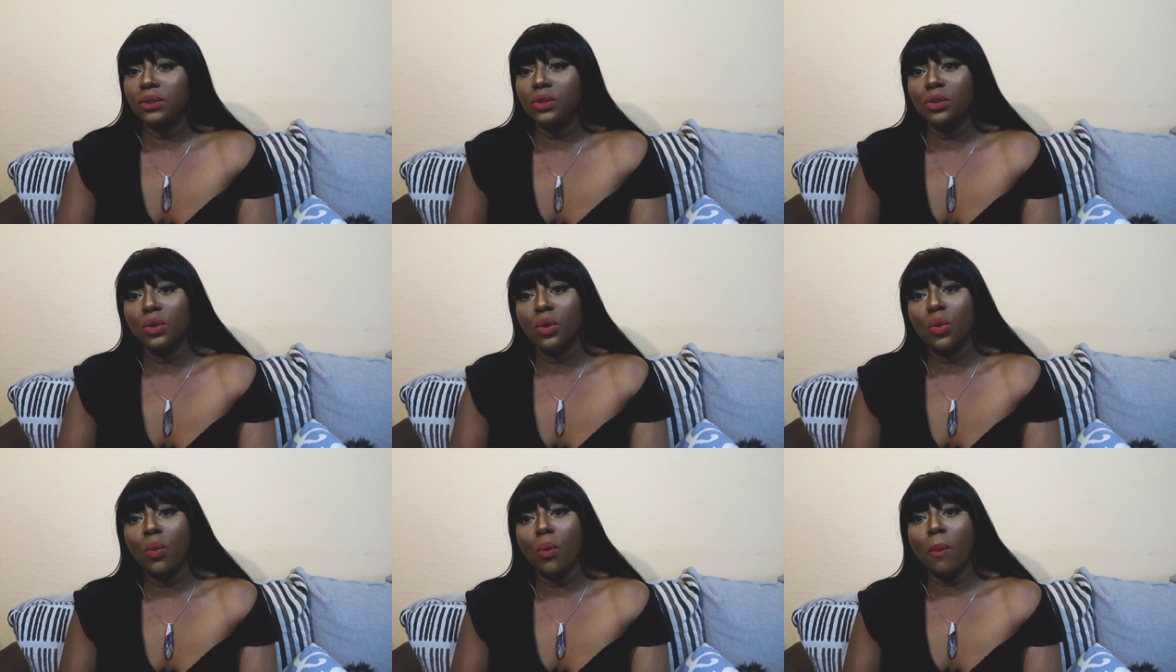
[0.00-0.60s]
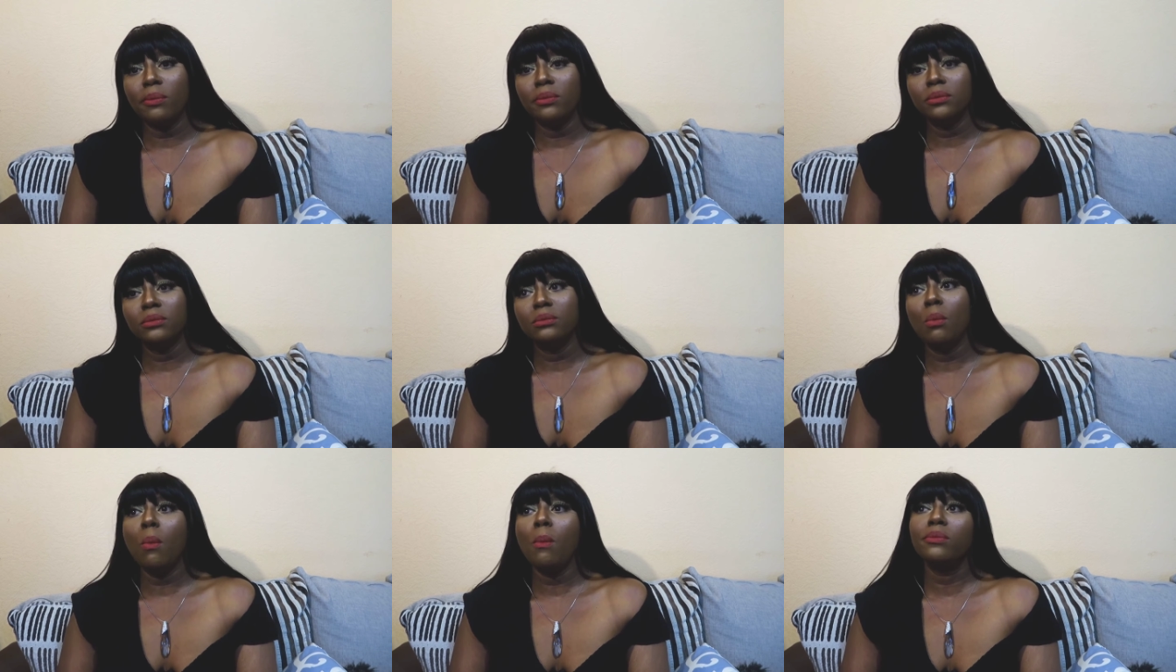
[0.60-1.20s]
you know,
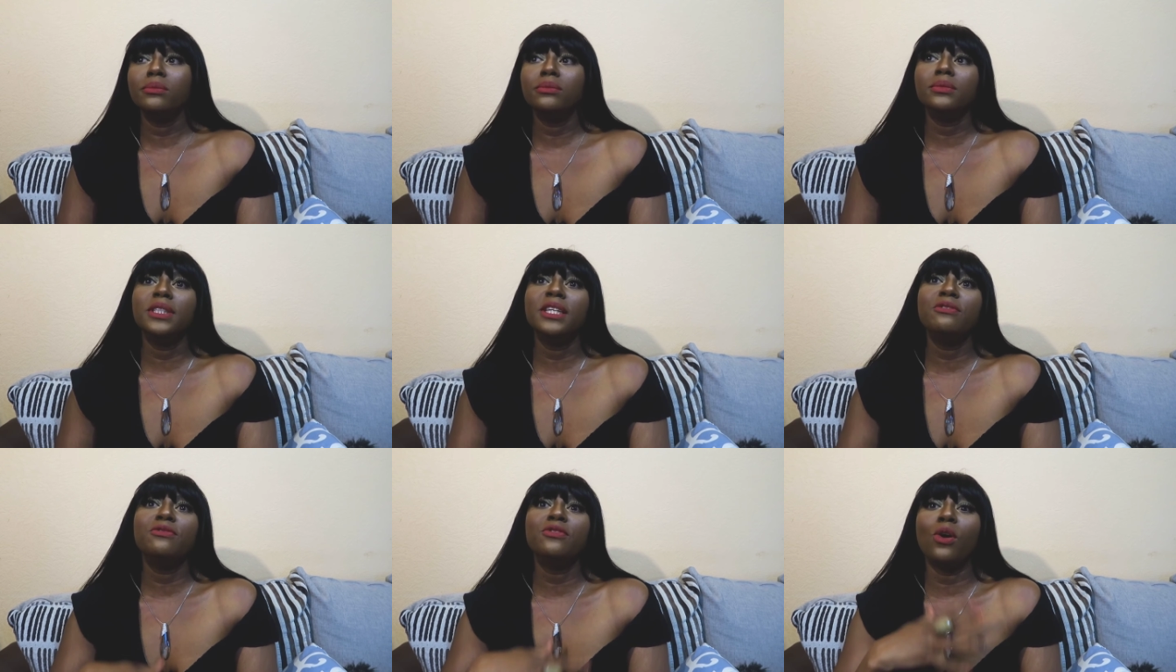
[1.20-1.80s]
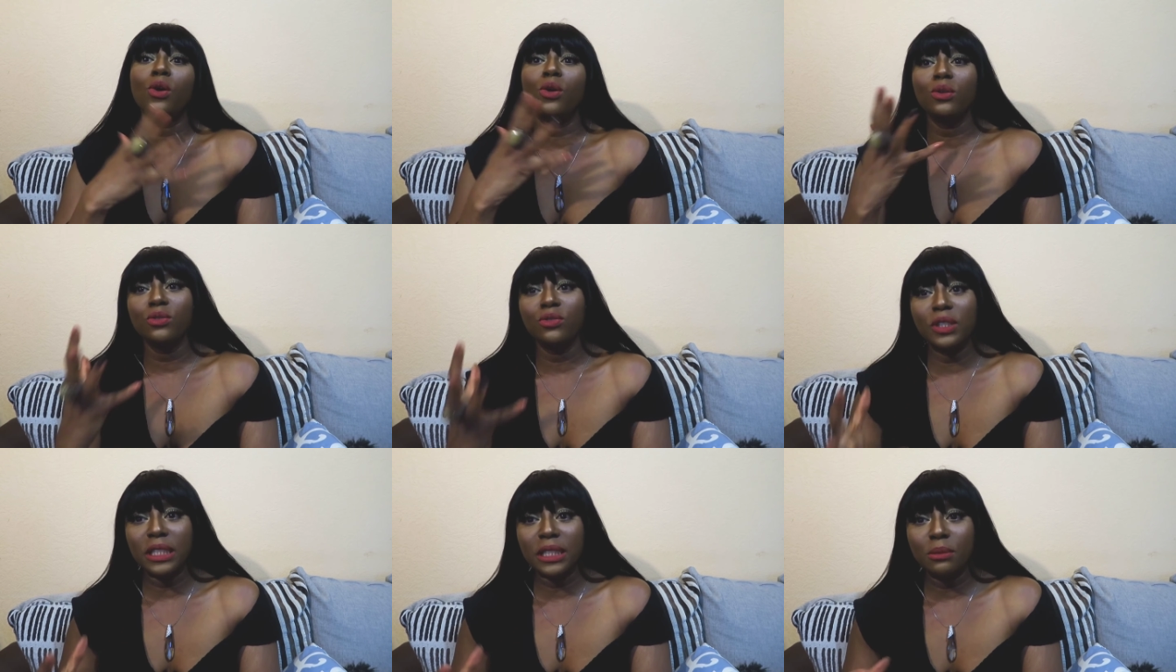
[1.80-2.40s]

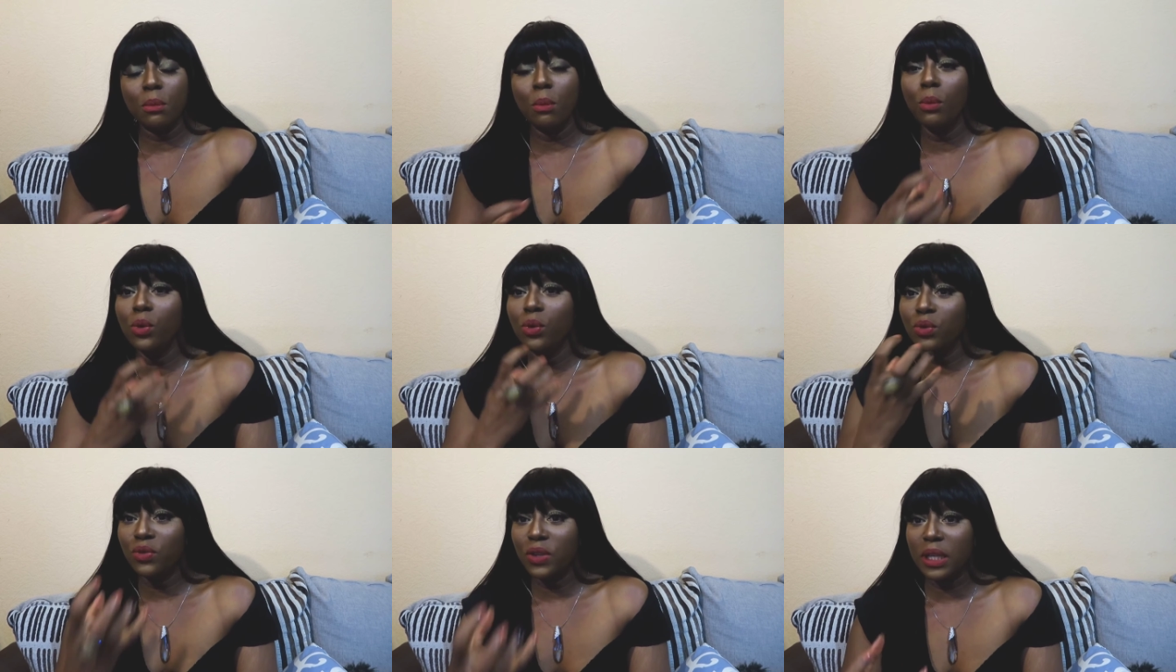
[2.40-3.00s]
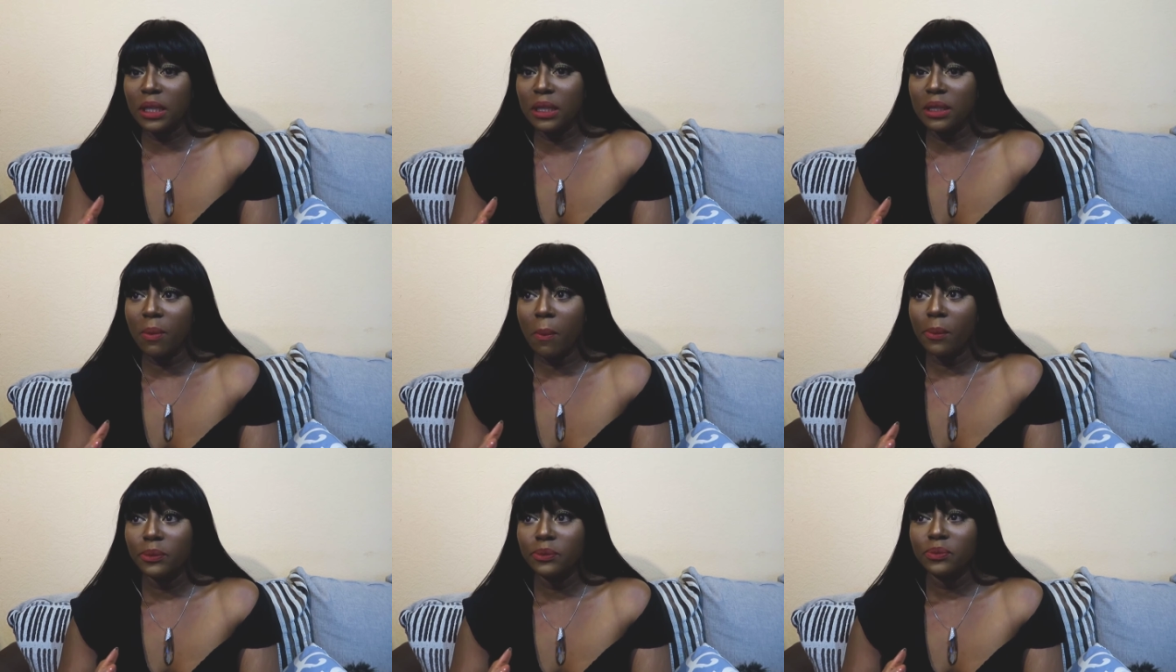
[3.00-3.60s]
evolving, moving.